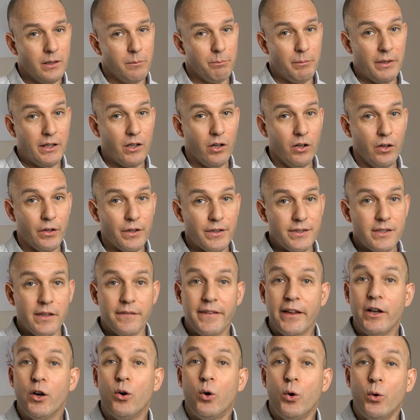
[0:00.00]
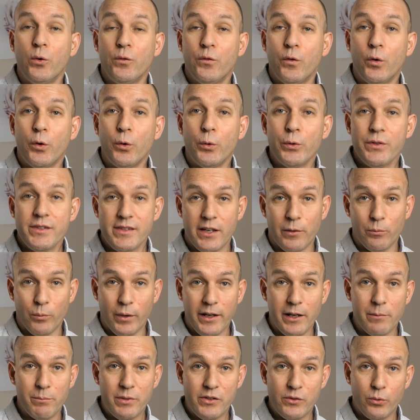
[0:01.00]
because they all fall
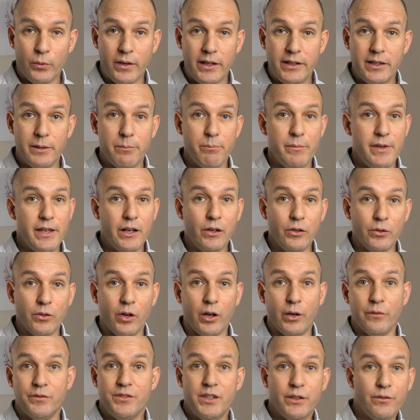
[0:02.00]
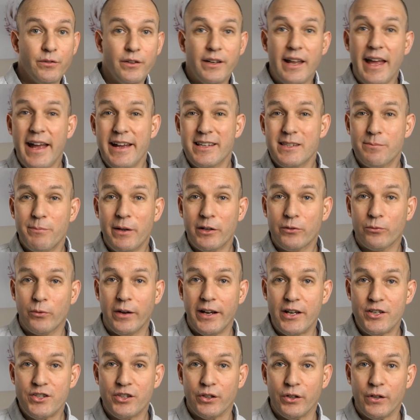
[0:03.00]
somewhere in between the middle of different aspect
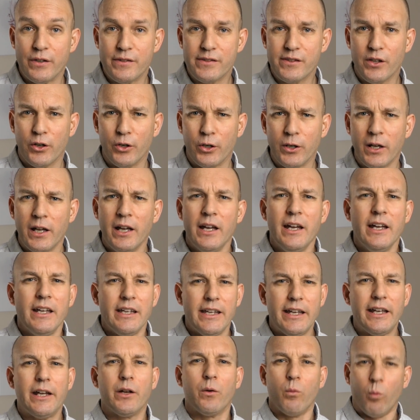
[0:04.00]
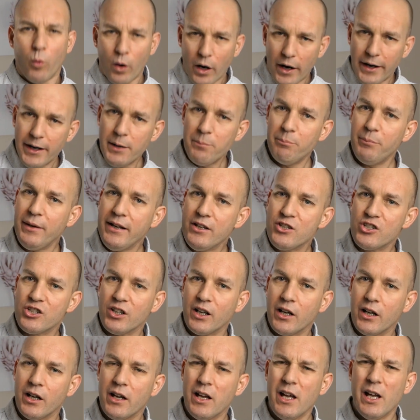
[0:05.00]
ratios, so you get a wider
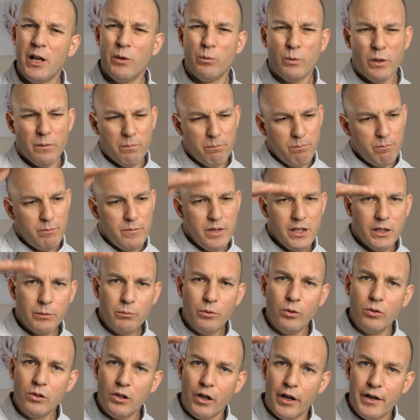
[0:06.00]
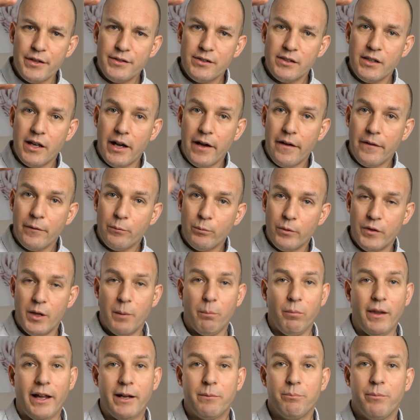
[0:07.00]
picture with minimal loss uh, with the
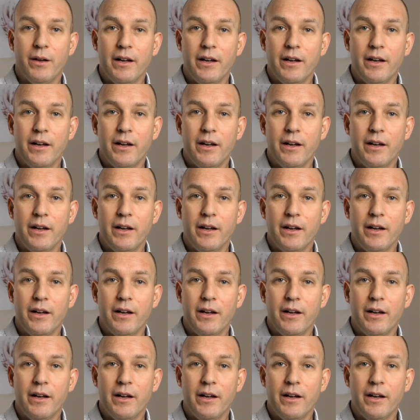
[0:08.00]
black